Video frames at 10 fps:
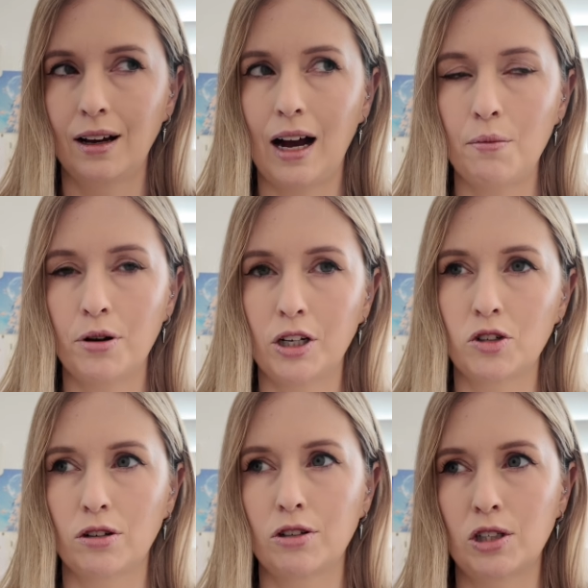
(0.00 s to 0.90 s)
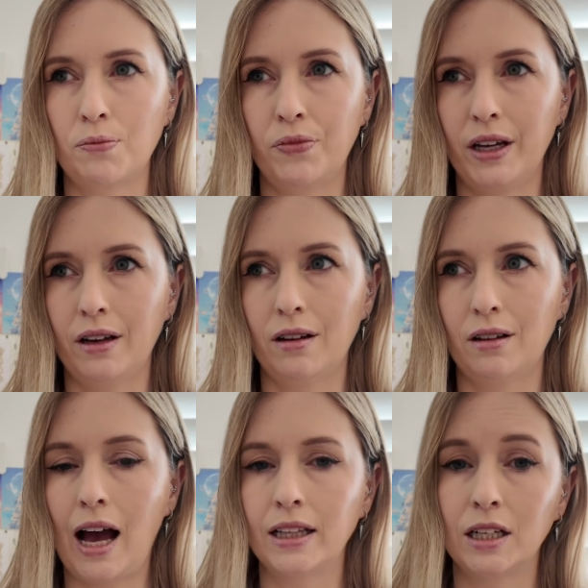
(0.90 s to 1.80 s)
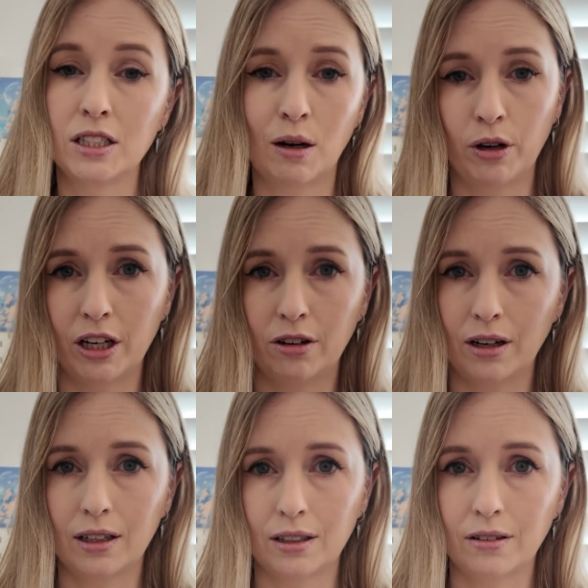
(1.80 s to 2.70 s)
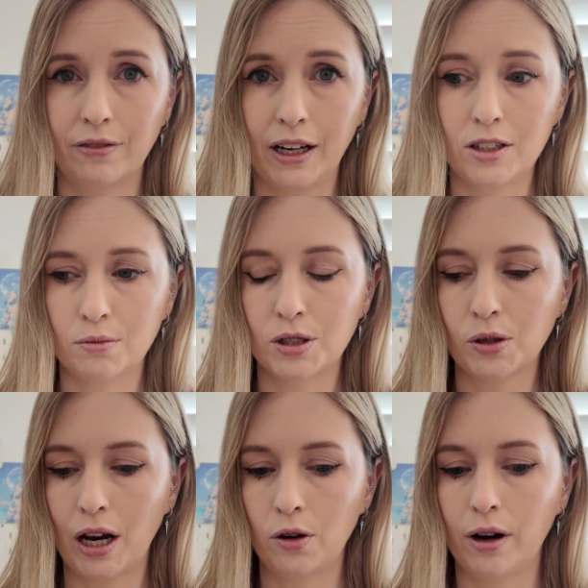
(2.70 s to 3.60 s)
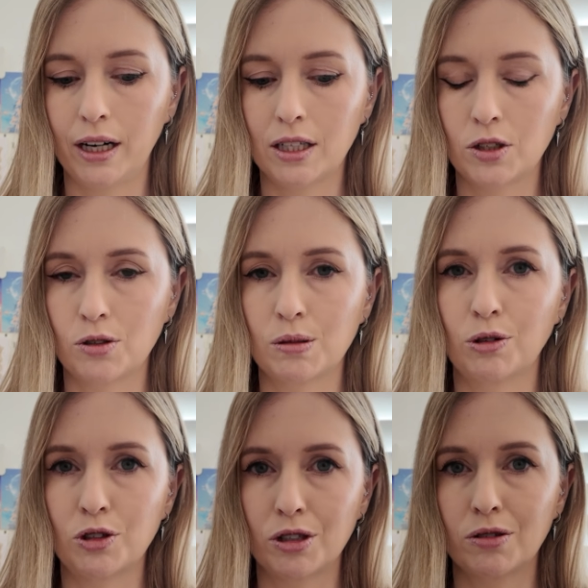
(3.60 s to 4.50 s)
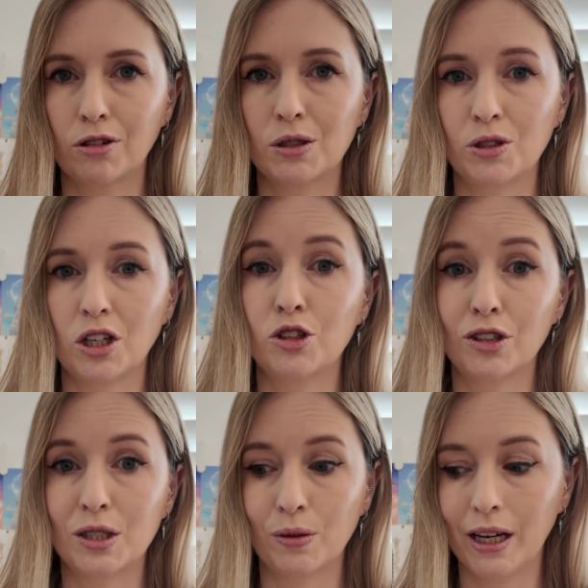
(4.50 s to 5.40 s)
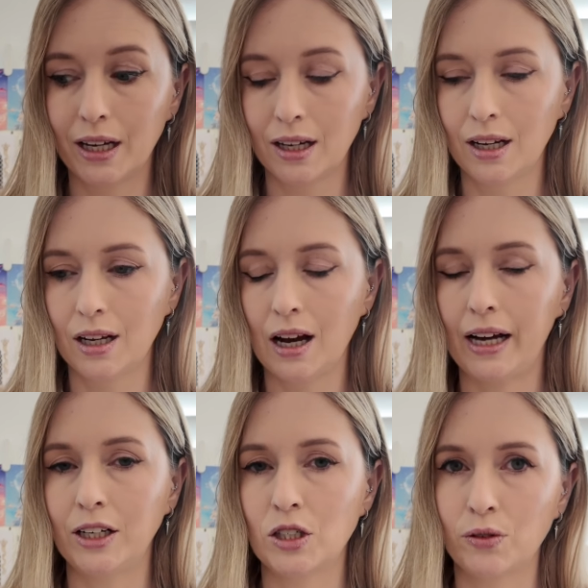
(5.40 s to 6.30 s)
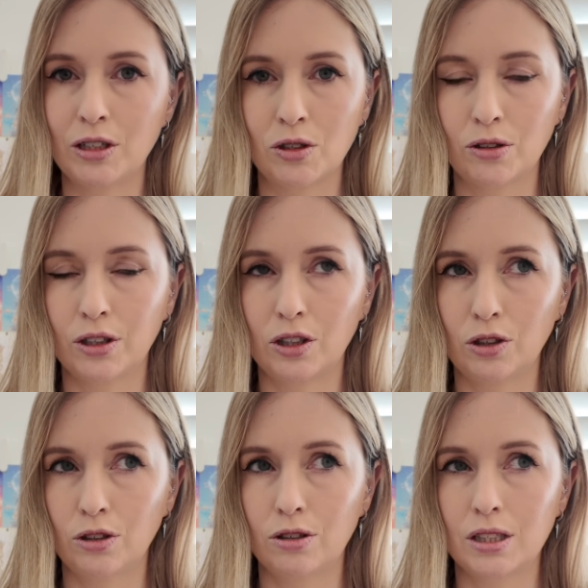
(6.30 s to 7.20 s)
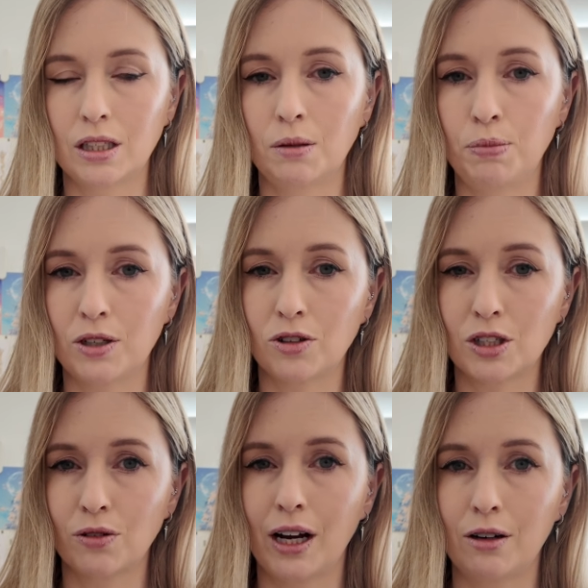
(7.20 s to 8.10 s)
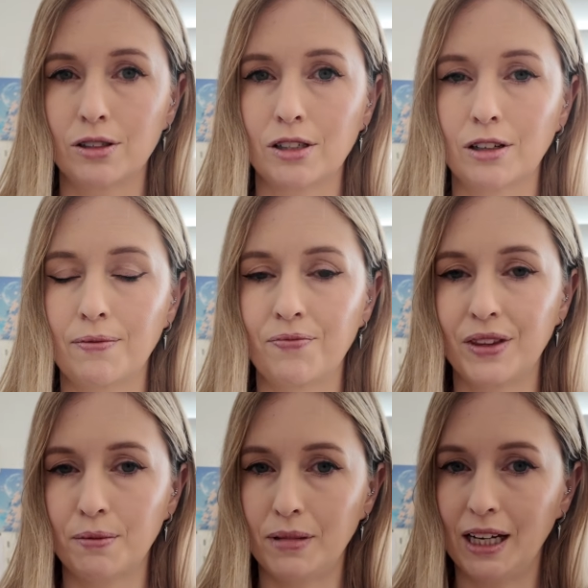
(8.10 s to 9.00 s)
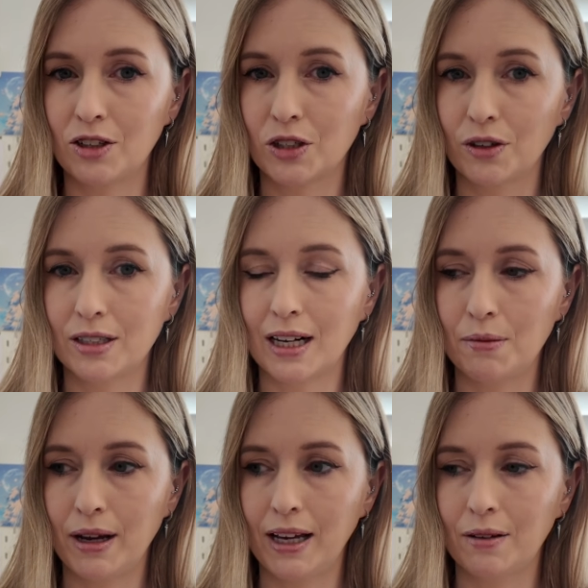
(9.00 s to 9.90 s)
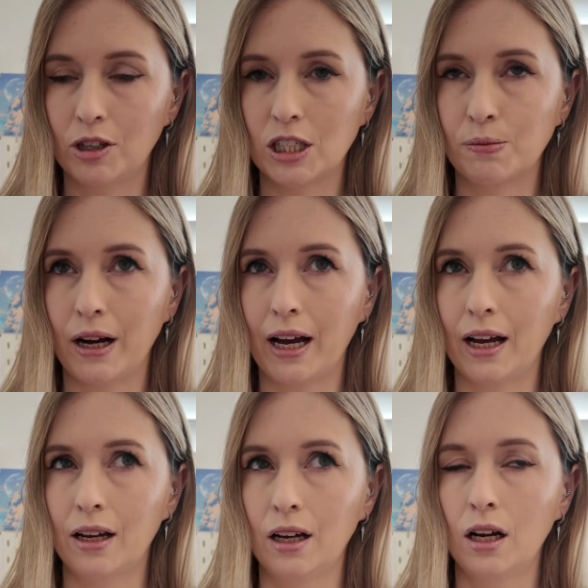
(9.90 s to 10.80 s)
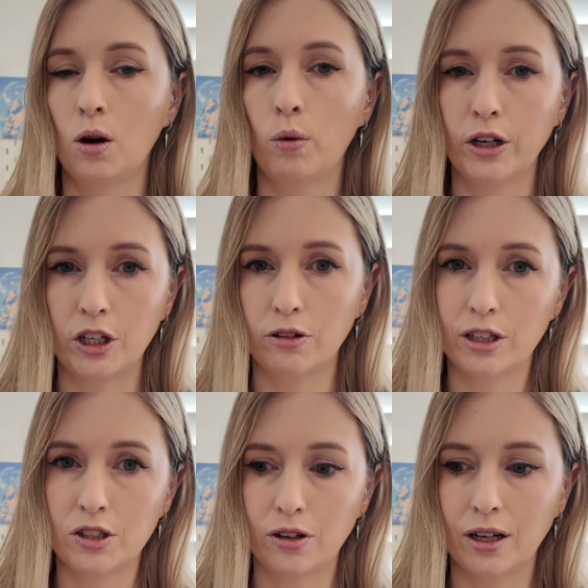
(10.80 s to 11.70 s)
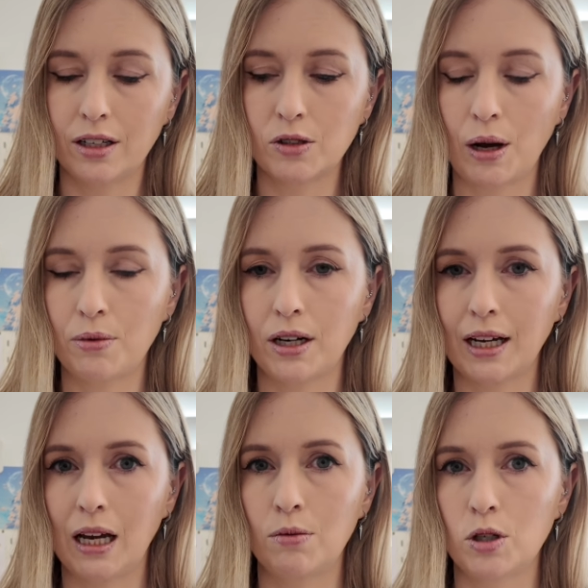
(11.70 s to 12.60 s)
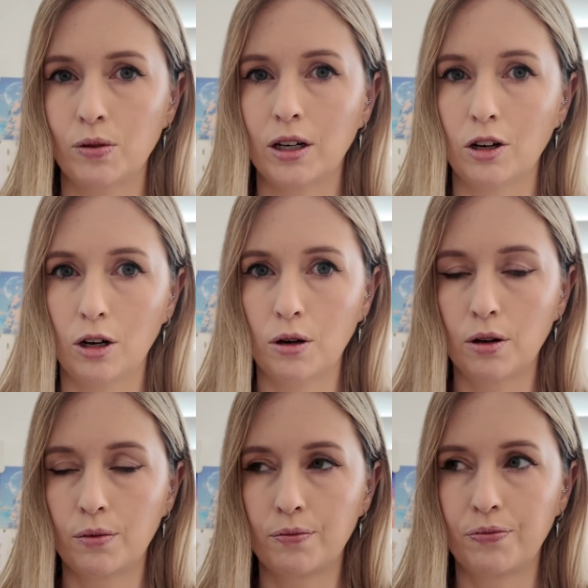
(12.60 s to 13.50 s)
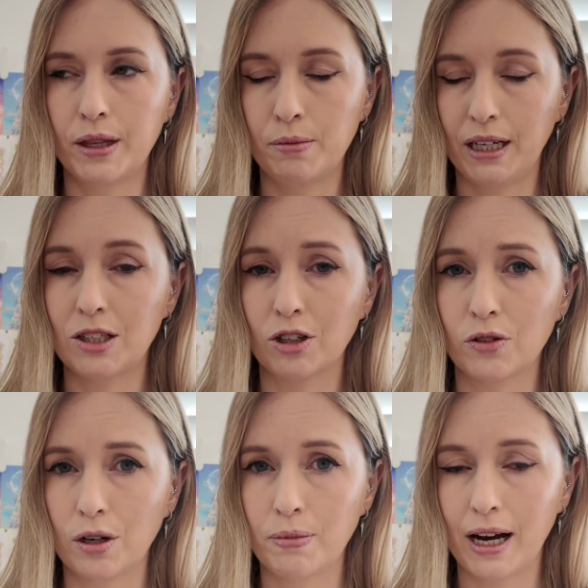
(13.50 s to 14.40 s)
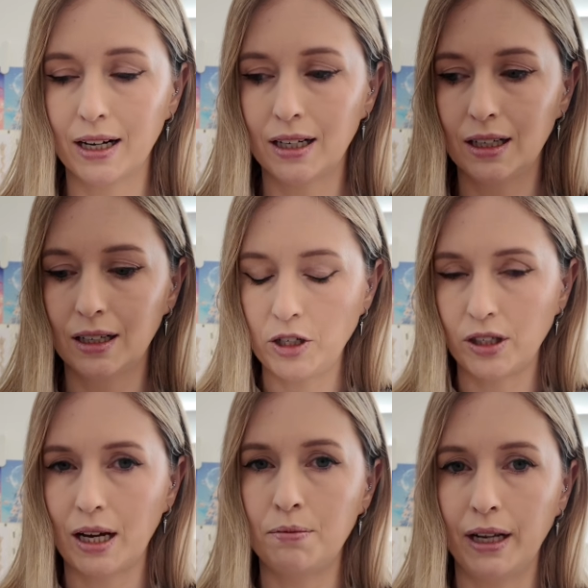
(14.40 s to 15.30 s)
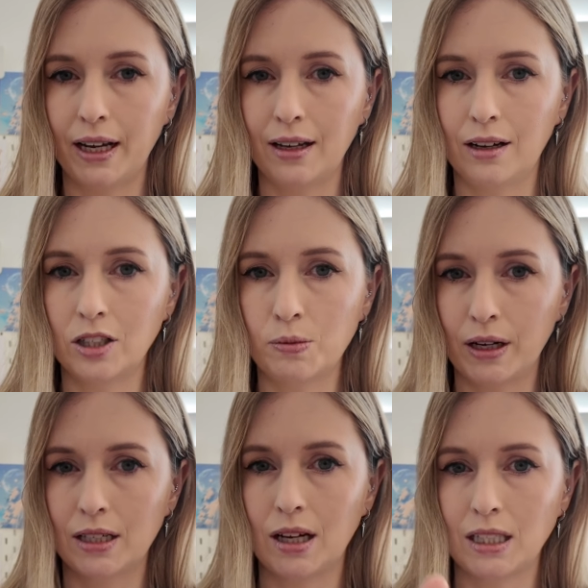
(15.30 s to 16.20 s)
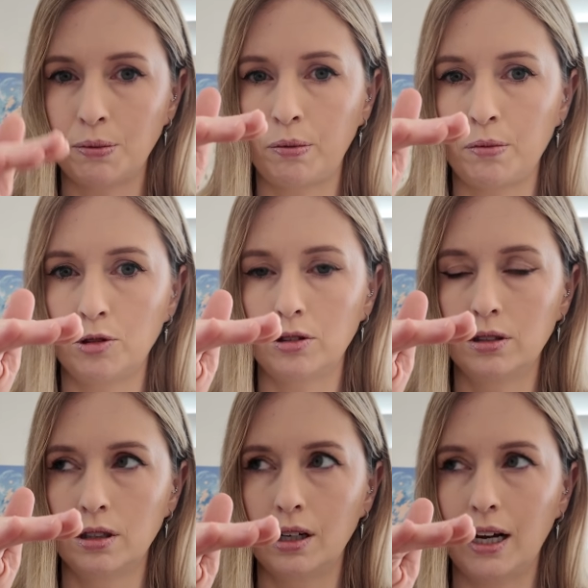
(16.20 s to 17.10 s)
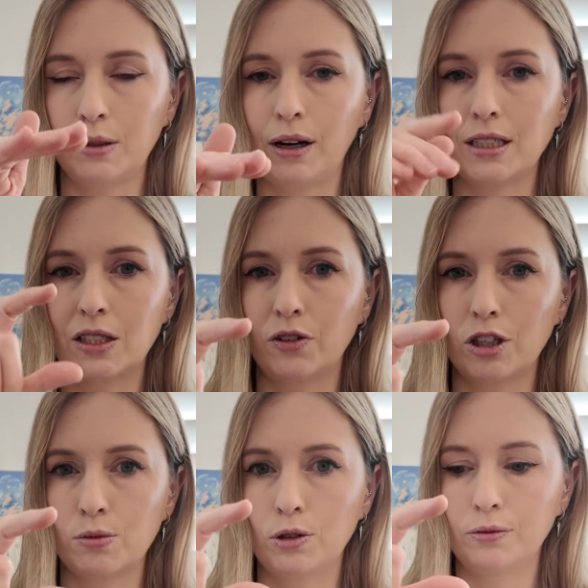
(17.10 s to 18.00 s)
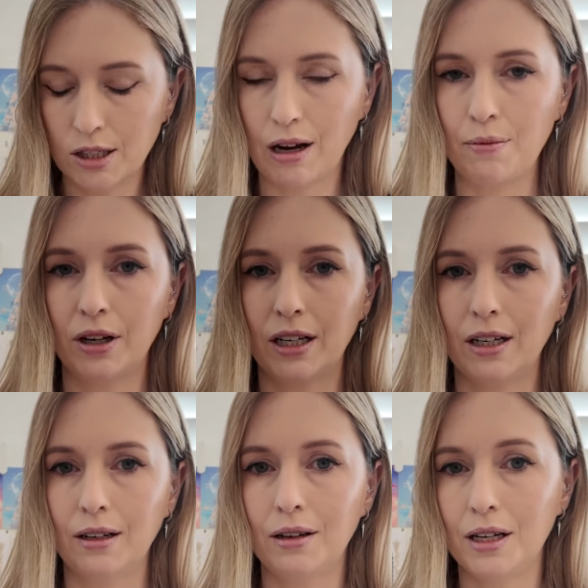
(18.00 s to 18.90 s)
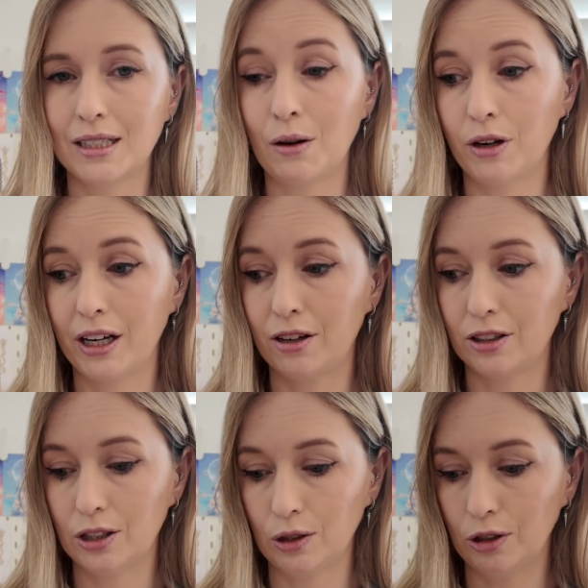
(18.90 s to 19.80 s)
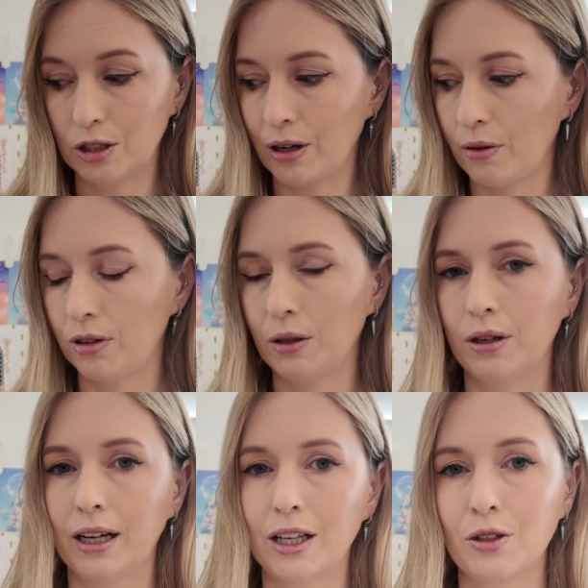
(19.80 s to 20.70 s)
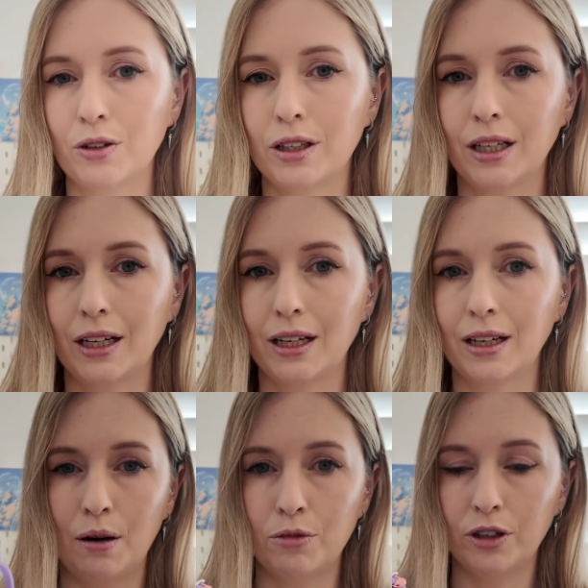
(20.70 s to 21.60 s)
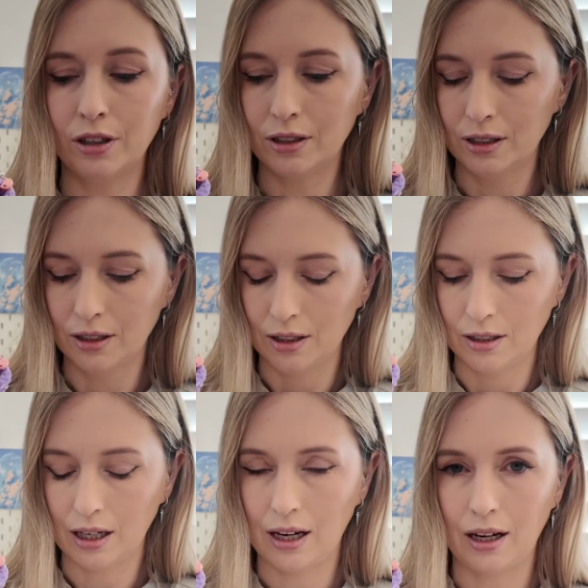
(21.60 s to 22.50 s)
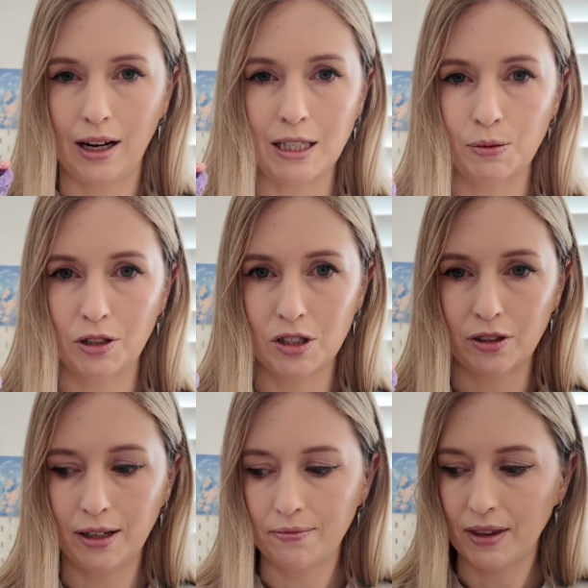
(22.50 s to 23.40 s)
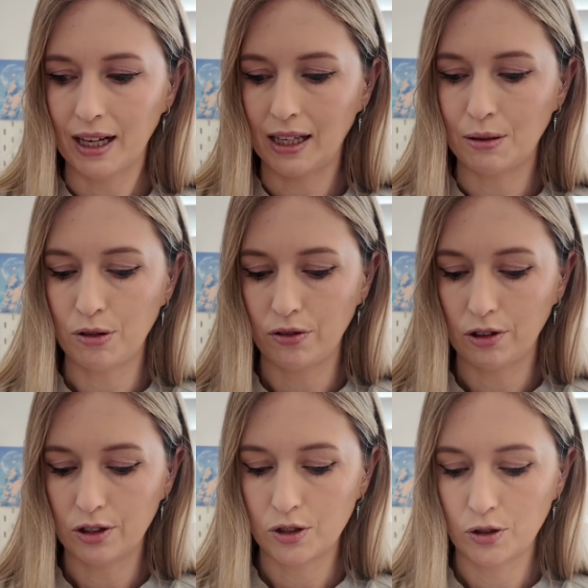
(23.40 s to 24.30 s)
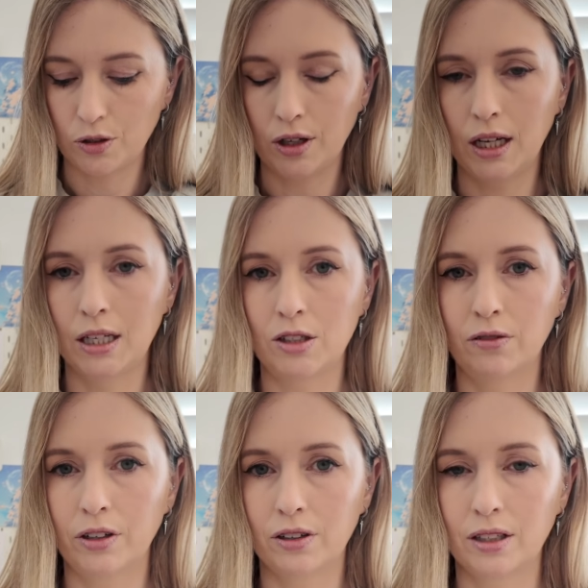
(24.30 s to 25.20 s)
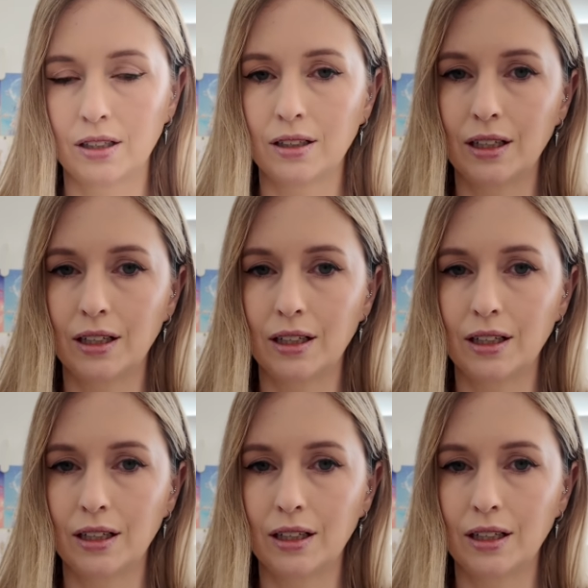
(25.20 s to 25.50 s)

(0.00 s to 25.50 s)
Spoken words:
I'm pretty sure I'll stop there and then start working on other fandoms. So I know I need to do some more Totoros, which I'll do this week. I need to restock those, the big Totoro and also the mini Totoros that I make, which is by One Curious Donut. So I'm going to keep doing her mini Totoro pattern. I'm going to do that in blanket yarn to make it size up a bit more. Otherwise it's very small. So I'm going to start working on those. So I really want to get through the Espeon, sorry, and then move on to Sylveon.